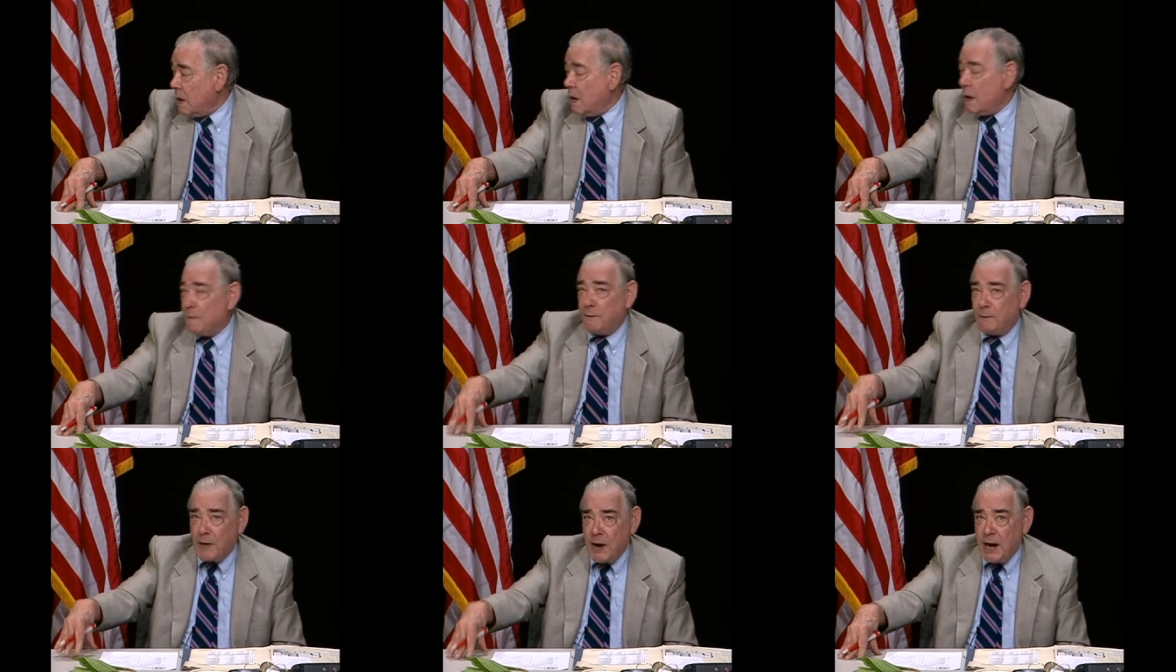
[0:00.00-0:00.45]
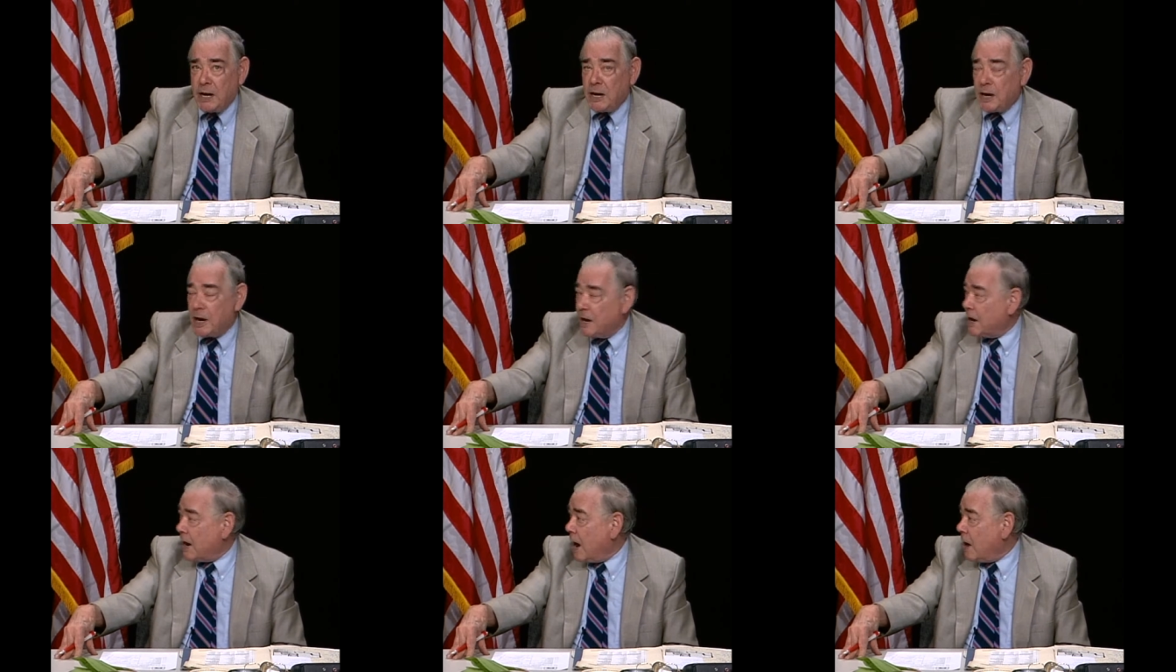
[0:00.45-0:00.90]
and
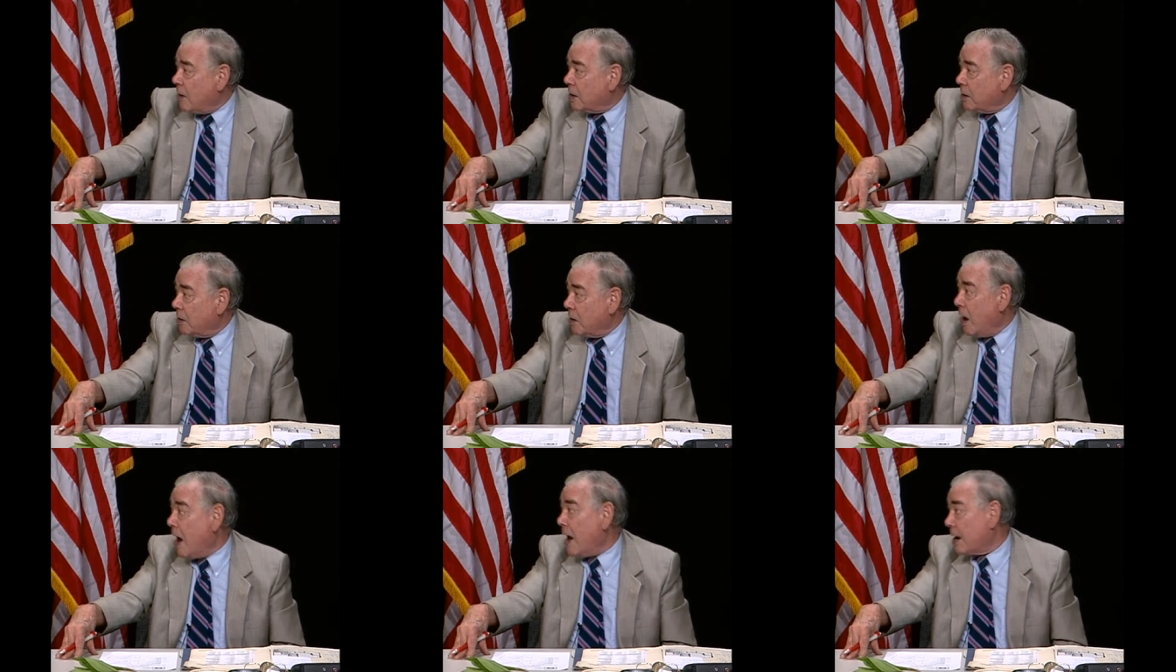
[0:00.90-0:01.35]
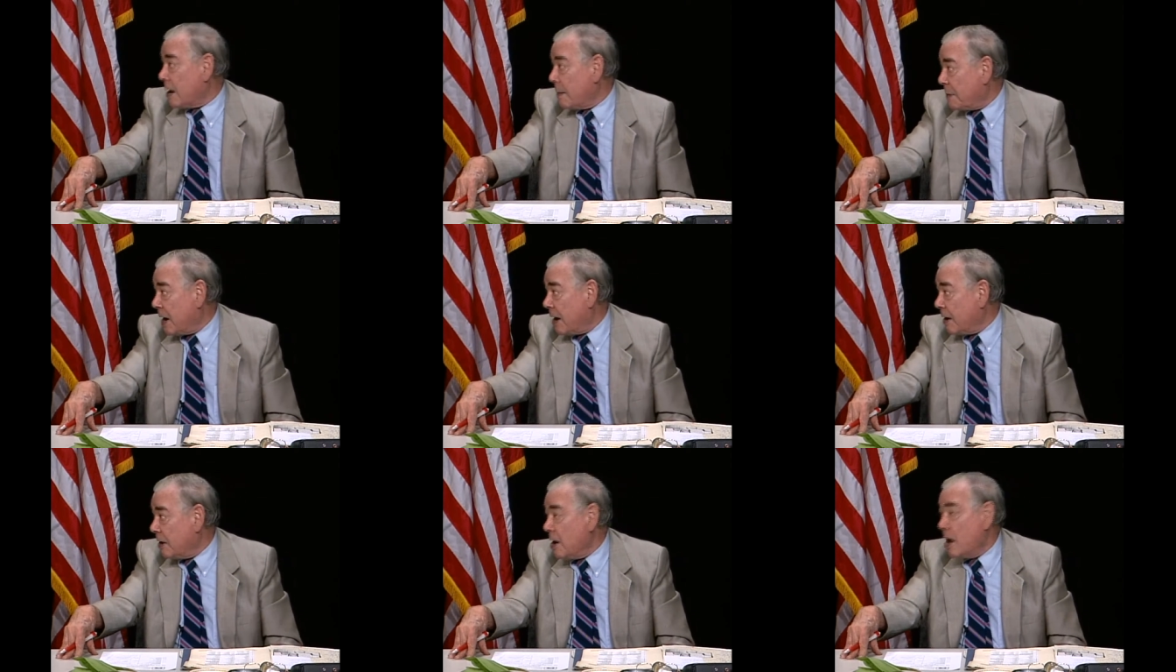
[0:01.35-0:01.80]
faking it out and lying
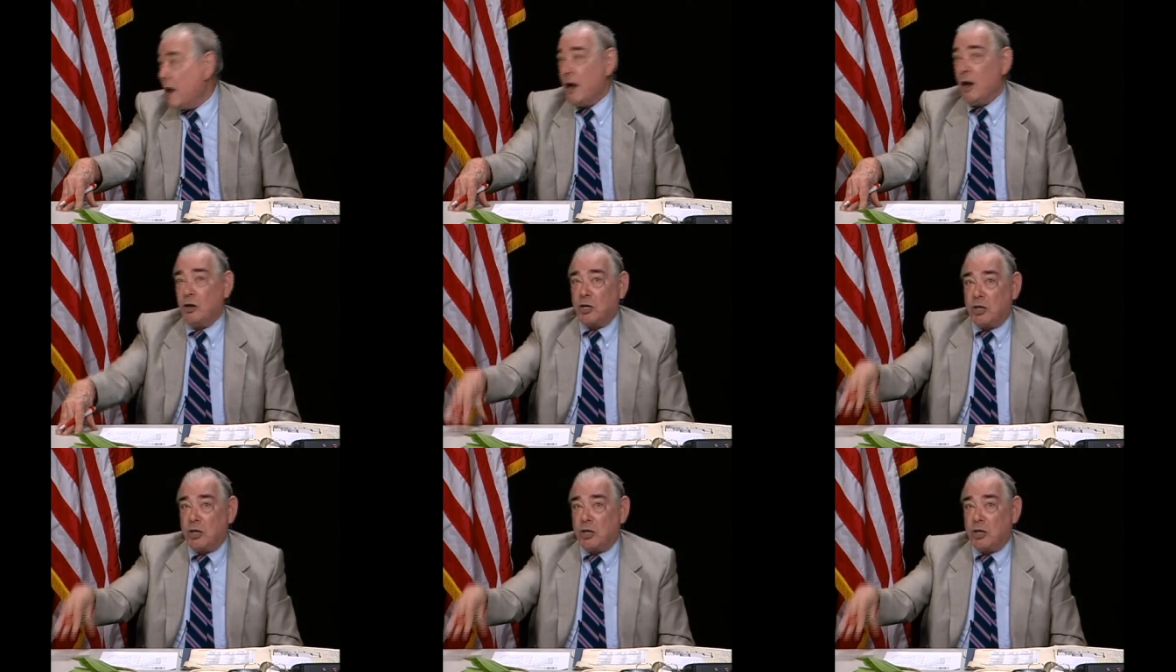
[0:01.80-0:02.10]
about it,